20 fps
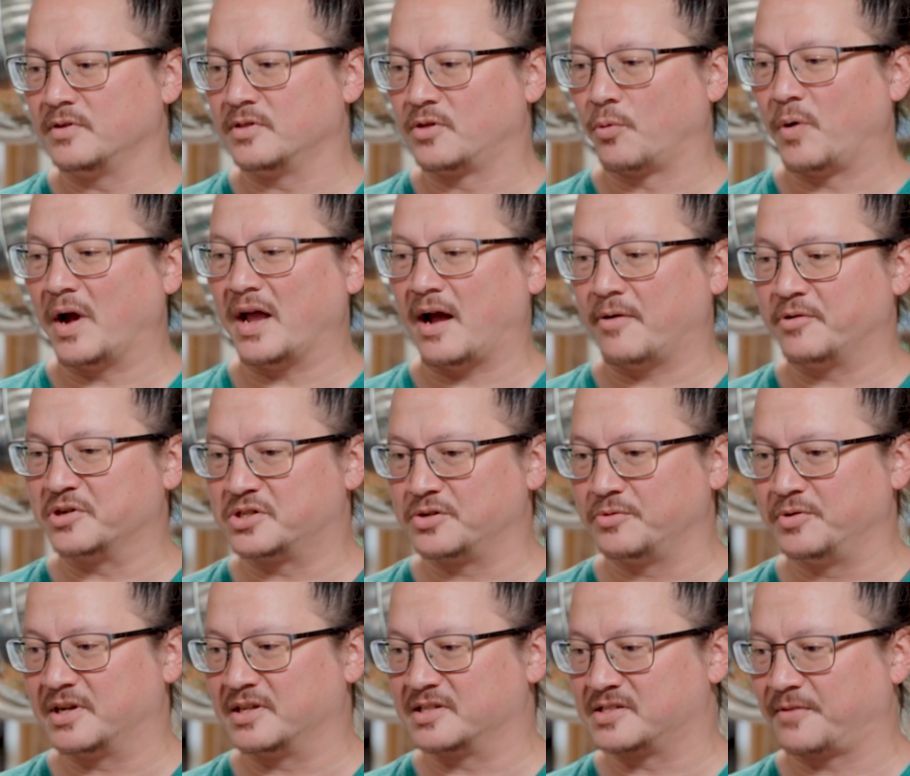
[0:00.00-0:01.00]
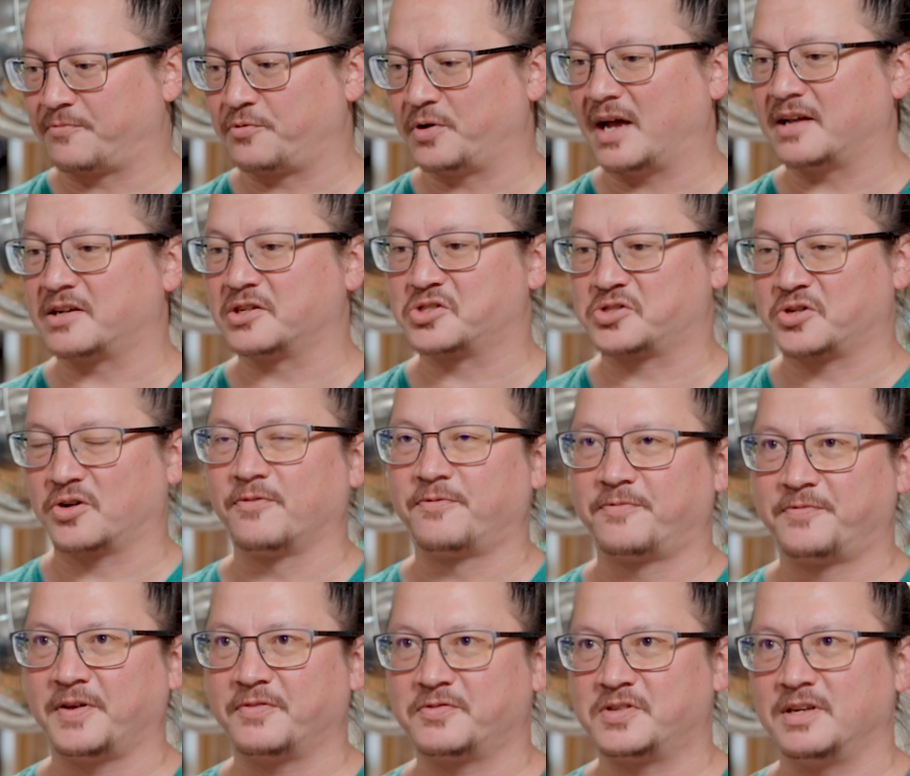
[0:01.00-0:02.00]
The way I would do it is if we had to
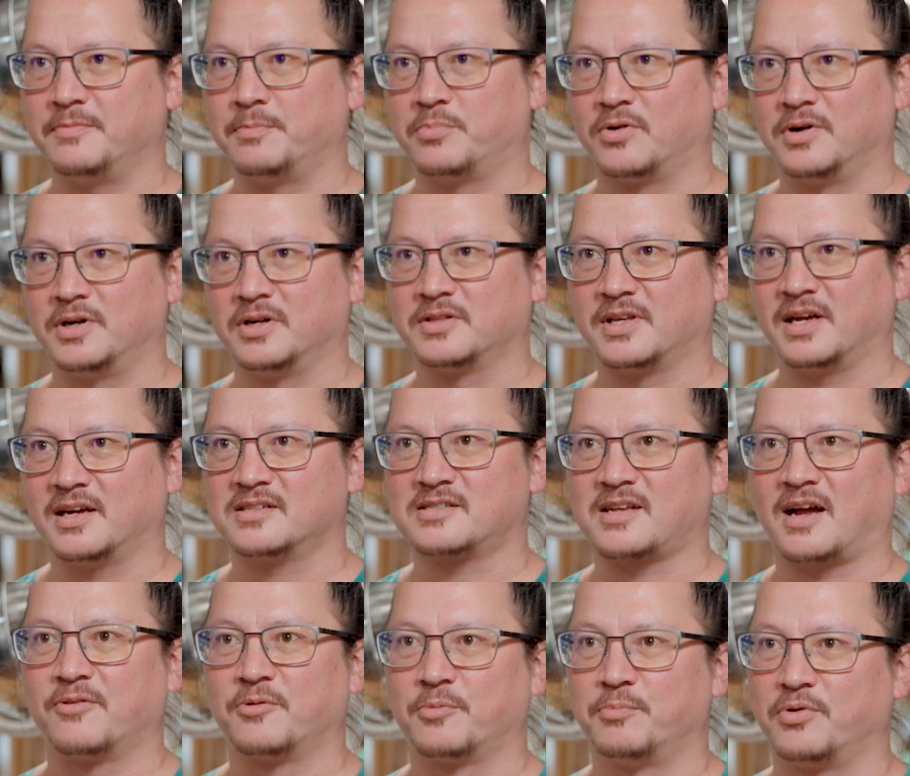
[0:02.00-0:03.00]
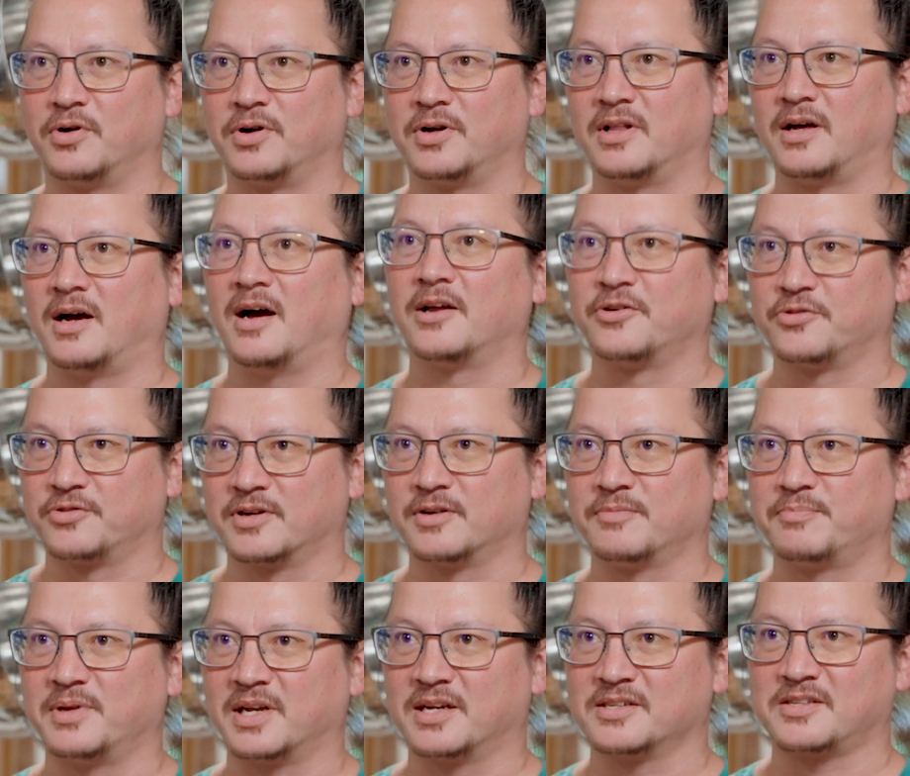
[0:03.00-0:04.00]
serve 50 boiled eggs, I would boil
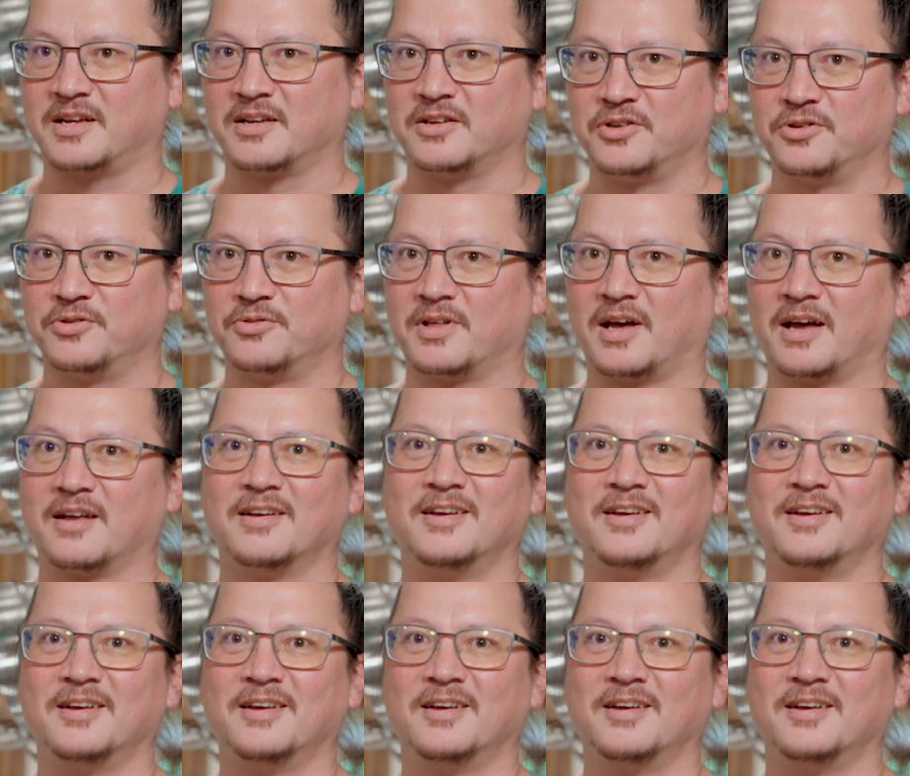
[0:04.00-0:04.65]
100 because I knew that